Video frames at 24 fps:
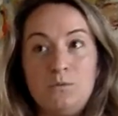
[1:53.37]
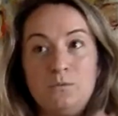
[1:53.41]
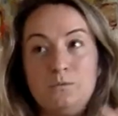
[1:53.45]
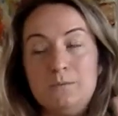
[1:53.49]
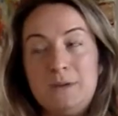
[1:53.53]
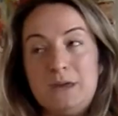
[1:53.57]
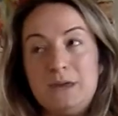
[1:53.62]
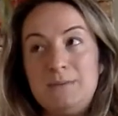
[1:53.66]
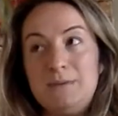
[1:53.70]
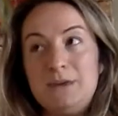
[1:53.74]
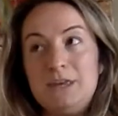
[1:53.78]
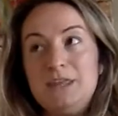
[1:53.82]

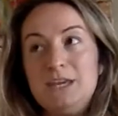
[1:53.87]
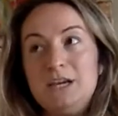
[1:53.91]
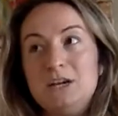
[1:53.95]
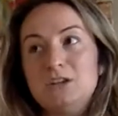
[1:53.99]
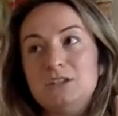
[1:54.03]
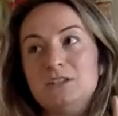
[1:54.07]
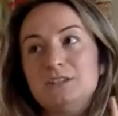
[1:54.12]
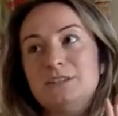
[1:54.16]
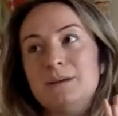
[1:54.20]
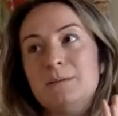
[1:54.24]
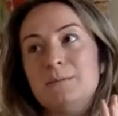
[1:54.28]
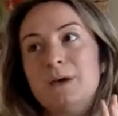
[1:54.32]
Maybe
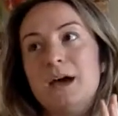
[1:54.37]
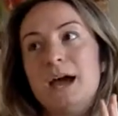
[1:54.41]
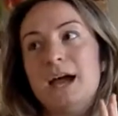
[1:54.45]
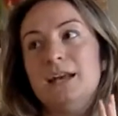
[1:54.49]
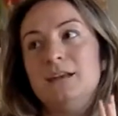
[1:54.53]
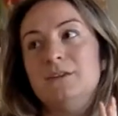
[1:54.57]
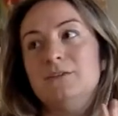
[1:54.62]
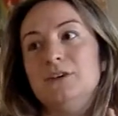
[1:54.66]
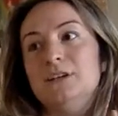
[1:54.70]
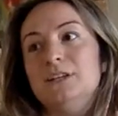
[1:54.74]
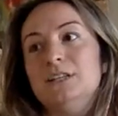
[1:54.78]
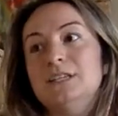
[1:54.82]
there's some kind
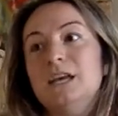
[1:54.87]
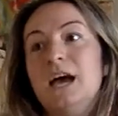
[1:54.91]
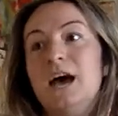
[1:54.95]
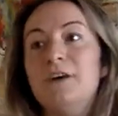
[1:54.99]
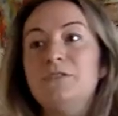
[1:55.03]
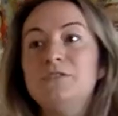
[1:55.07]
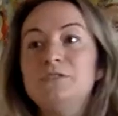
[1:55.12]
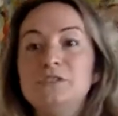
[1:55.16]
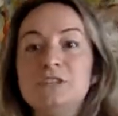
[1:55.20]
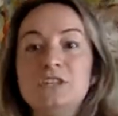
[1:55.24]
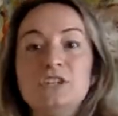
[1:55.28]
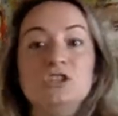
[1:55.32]
of a
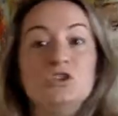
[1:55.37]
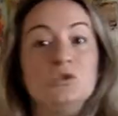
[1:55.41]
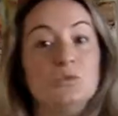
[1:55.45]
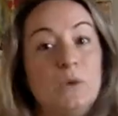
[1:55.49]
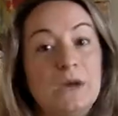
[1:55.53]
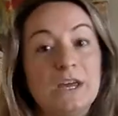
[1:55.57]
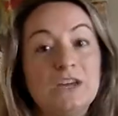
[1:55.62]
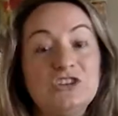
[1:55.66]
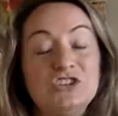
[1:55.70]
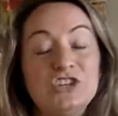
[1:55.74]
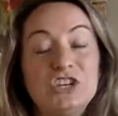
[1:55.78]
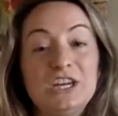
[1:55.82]
tough
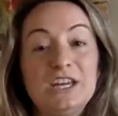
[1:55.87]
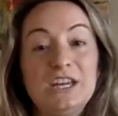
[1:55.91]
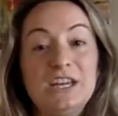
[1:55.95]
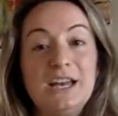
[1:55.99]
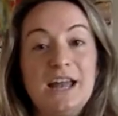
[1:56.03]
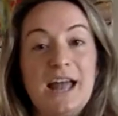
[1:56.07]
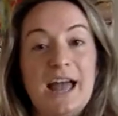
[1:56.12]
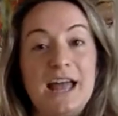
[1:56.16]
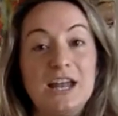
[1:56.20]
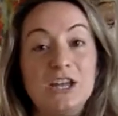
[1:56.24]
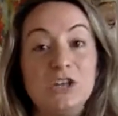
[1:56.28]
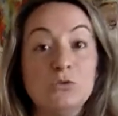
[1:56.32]
situation
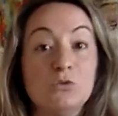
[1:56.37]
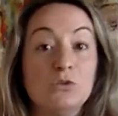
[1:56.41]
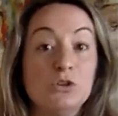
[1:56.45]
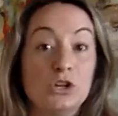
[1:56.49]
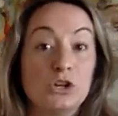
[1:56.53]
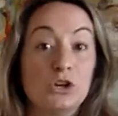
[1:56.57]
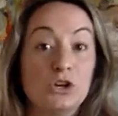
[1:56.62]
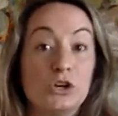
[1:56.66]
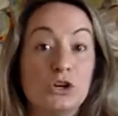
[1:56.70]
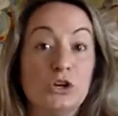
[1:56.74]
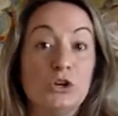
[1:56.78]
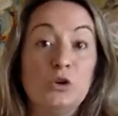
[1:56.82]
and you
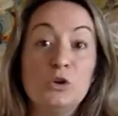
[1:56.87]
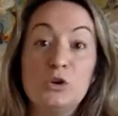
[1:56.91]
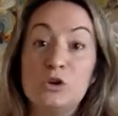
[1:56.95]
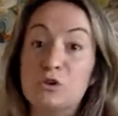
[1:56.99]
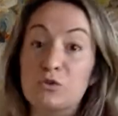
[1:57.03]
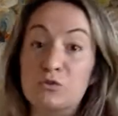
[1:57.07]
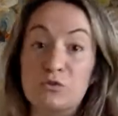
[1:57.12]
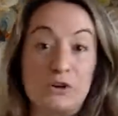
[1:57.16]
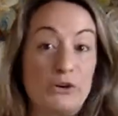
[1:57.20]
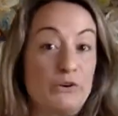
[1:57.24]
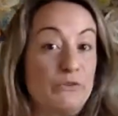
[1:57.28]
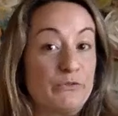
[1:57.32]
learn who
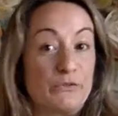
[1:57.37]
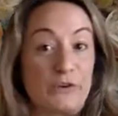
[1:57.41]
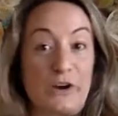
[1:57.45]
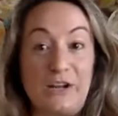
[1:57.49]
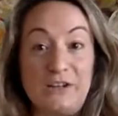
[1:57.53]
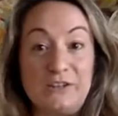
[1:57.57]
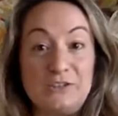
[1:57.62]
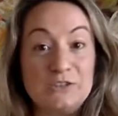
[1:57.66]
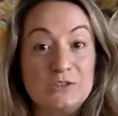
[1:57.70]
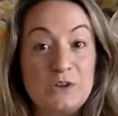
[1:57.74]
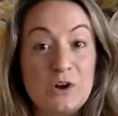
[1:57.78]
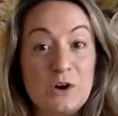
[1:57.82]
your real
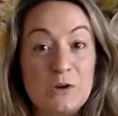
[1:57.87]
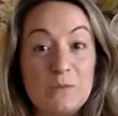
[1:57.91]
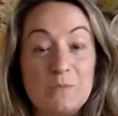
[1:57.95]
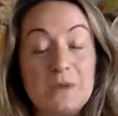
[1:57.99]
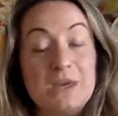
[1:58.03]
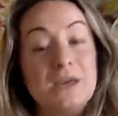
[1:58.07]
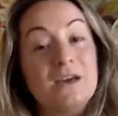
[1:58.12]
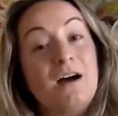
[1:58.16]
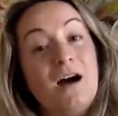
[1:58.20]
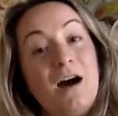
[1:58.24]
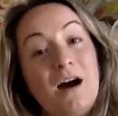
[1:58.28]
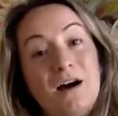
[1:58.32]
friends are
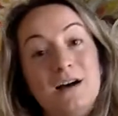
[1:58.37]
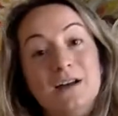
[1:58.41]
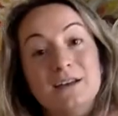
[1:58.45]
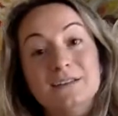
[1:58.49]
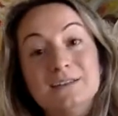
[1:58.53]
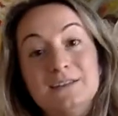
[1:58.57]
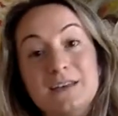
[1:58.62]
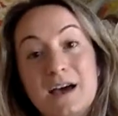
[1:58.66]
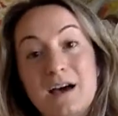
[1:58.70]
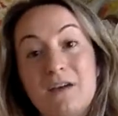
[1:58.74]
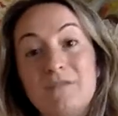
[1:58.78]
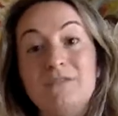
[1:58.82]

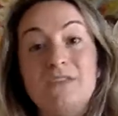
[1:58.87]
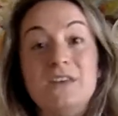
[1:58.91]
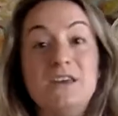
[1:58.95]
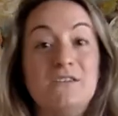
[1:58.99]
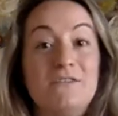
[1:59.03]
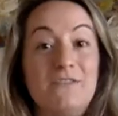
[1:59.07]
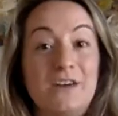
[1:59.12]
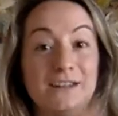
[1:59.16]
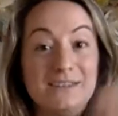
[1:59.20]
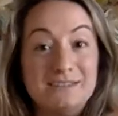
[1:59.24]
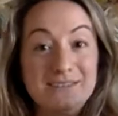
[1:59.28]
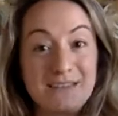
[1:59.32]
because of the
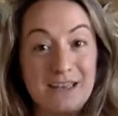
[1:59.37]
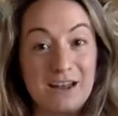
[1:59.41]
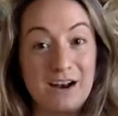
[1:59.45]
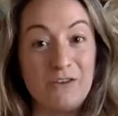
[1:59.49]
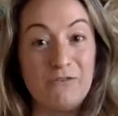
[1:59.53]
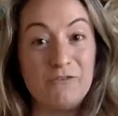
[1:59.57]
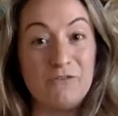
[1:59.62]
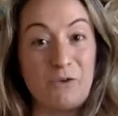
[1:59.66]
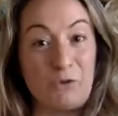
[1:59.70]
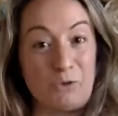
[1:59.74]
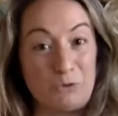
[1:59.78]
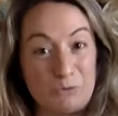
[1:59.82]
events that
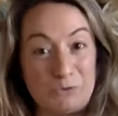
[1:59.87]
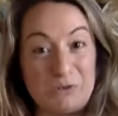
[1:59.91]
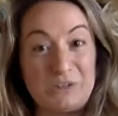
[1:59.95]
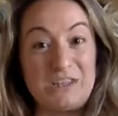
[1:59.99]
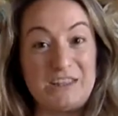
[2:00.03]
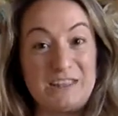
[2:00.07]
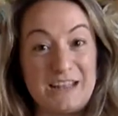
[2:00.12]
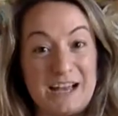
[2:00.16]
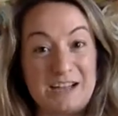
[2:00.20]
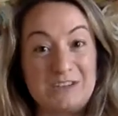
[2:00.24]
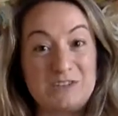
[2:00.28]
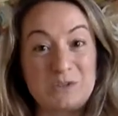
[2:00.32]
unfold
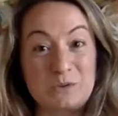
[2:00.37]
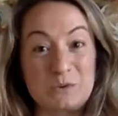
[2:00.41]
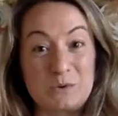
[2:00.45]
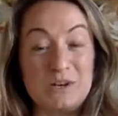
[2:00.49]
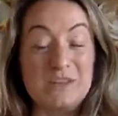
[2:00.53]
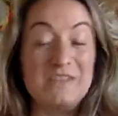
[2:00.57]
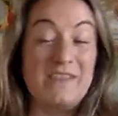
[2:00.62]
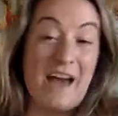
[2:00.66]
within that story.